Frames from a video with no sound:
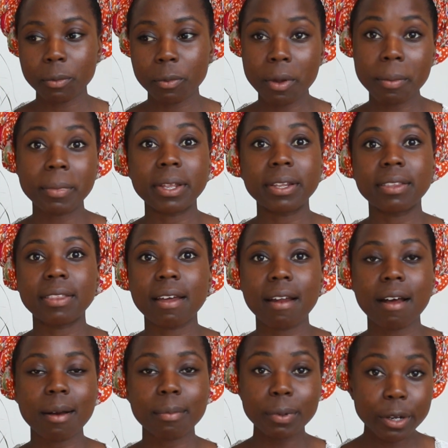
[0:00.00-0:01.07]
women
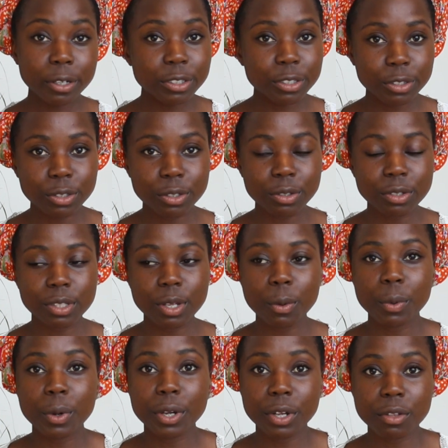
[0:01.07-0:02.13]
that are prostitutes,
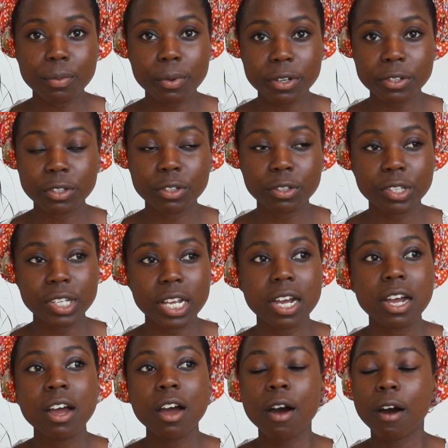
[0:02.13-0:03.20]
that work as prostitutes
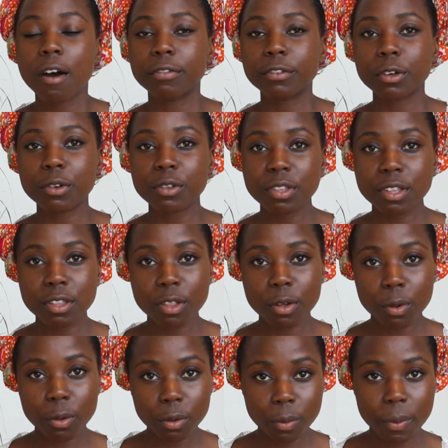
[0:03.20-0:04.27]
here. Of course, there's
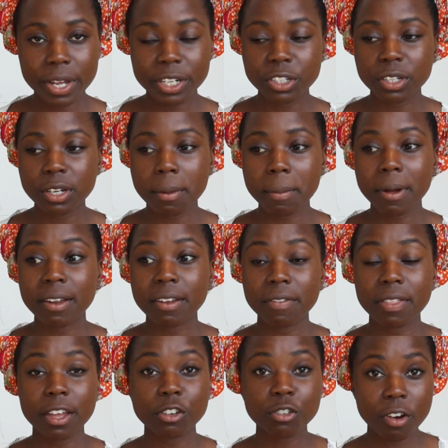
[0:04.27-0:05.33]
the whole question about
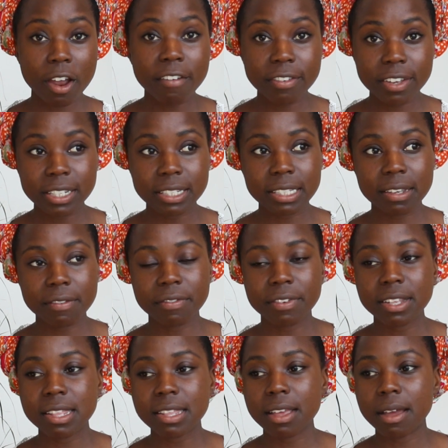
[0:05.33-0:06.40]
if they're trafficked, if
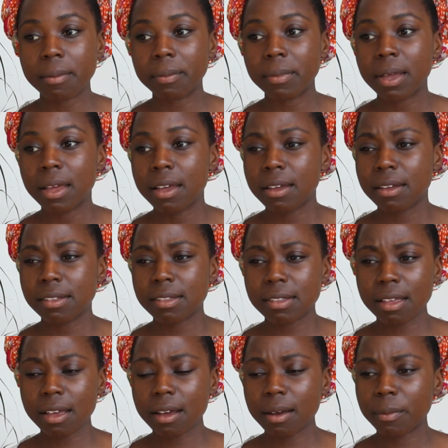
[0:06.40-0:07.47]
it's um,
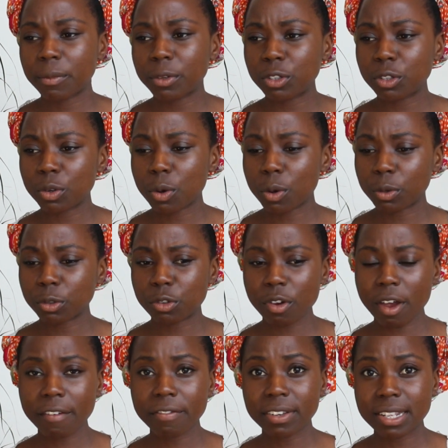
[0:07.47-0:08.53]
um, what you call
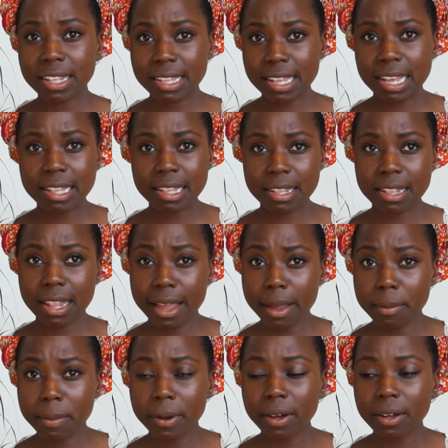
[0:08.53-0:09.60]
trafficked sex
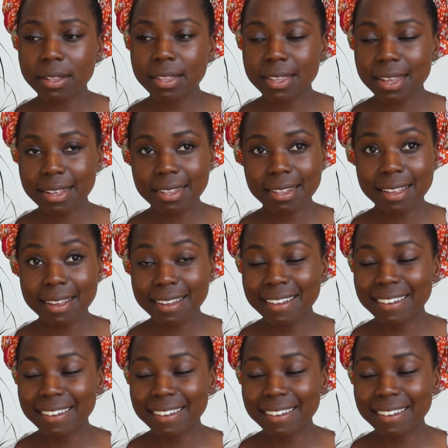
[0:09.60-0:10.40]
labor, sex la